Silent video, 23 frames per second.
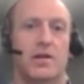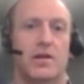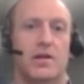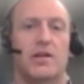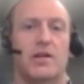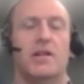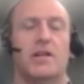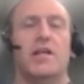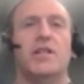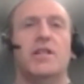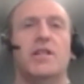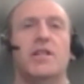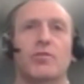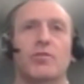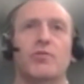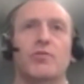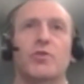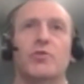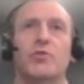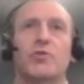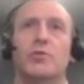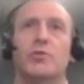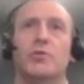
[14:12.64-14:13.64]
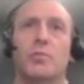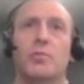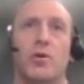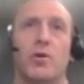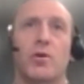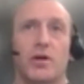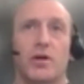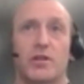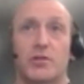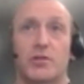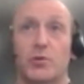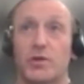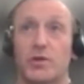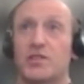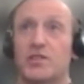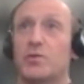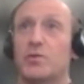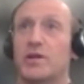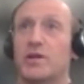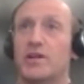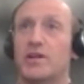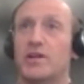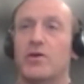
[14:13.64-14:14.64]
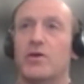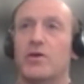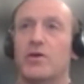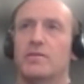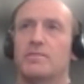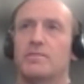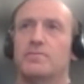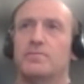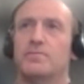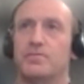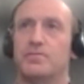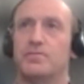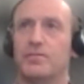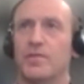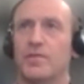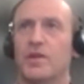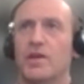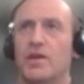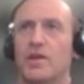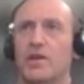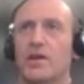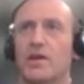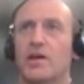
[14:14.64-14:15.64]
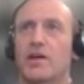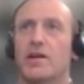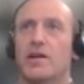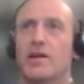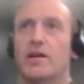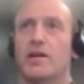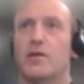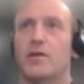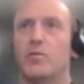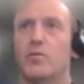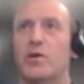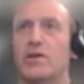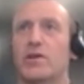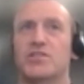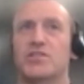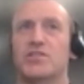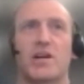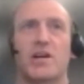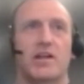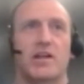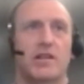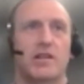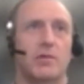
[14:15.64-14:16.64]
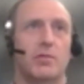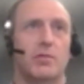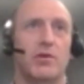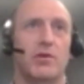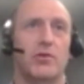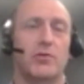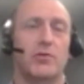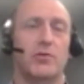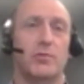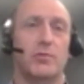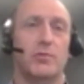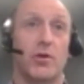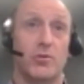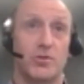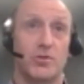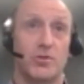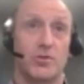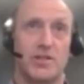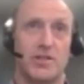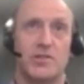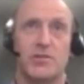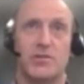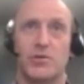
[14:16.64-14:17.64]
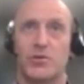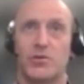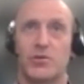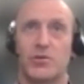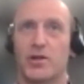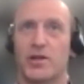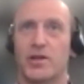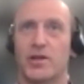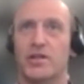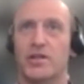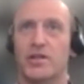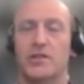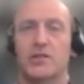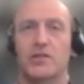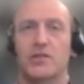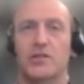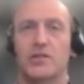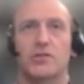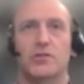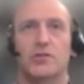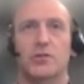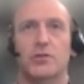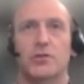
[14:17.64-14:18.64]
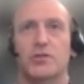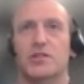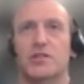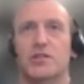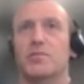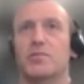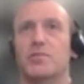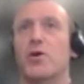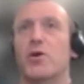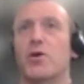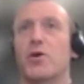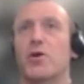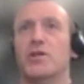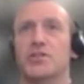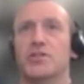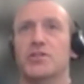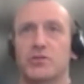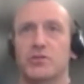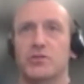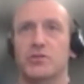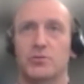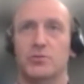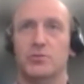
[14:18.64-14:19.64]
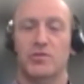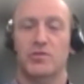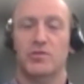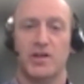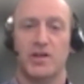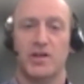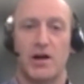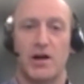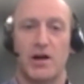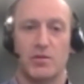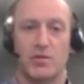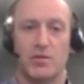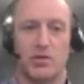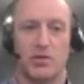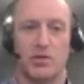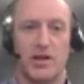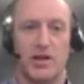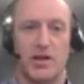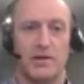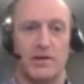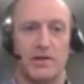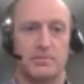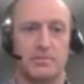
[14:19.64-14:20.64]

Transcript: needs reviewed by 2029, and we have started the process early due to some known issues with the current plan.